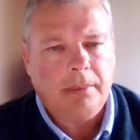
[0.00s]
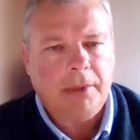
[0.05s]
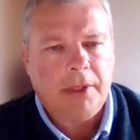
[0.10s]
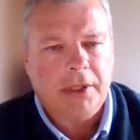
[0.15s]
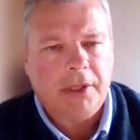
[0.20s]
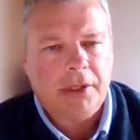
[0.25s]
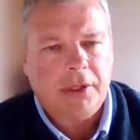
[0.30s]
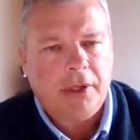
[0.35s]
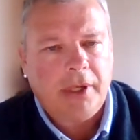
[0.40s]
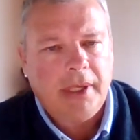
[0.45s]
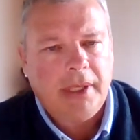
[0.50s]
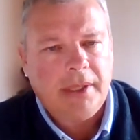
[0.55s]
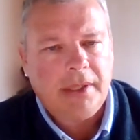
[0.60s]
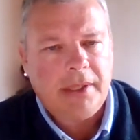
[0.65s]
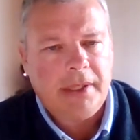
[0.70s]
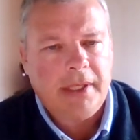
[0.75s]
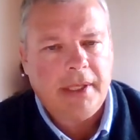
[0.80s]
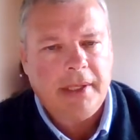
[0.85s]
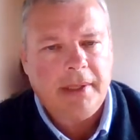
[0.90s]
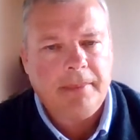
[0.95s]
Just trying
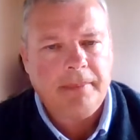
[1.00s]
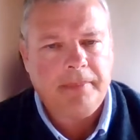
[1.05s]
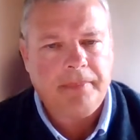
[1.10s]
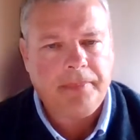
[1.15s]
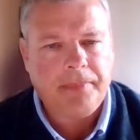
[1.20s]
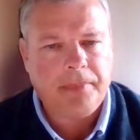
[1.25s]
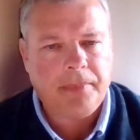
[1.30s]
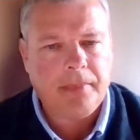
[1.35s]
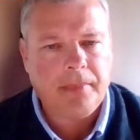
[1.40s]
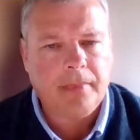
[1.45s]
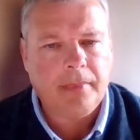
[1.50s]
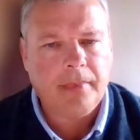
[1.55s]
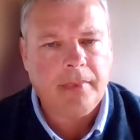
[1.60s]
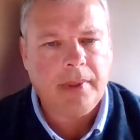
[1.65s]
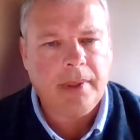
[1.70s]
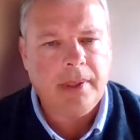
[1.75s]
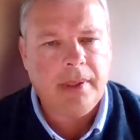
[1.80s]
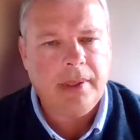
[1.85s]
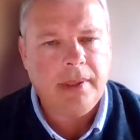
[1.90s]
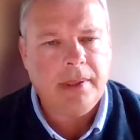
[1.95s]
to
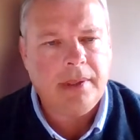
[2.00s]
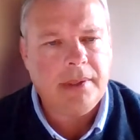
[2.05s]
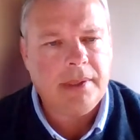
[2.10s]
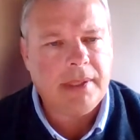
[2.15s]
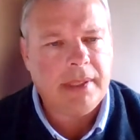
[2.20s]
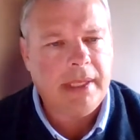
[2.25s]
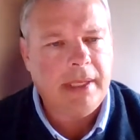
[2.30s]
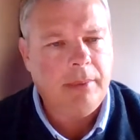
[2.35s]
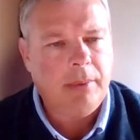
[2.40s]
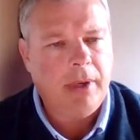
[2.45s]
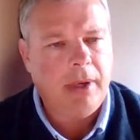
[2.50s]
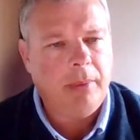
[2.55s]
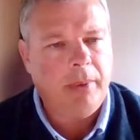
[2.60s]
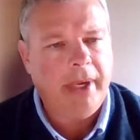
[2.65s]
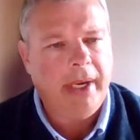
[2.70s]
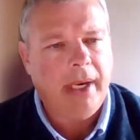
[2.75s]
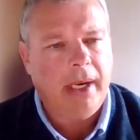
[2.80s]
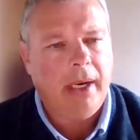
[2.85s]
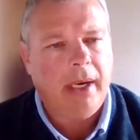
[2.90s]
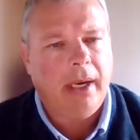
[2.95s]
see where
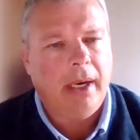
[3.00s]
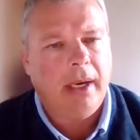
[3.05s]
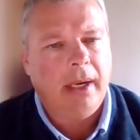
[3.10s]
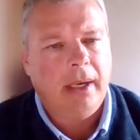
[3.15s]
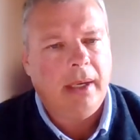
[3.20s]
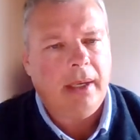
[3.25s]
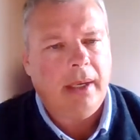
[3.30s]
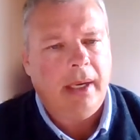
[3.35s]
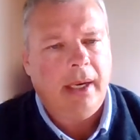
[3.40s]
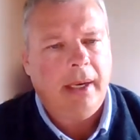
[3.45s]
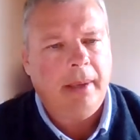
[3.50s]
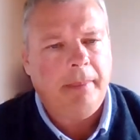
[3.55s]
we are.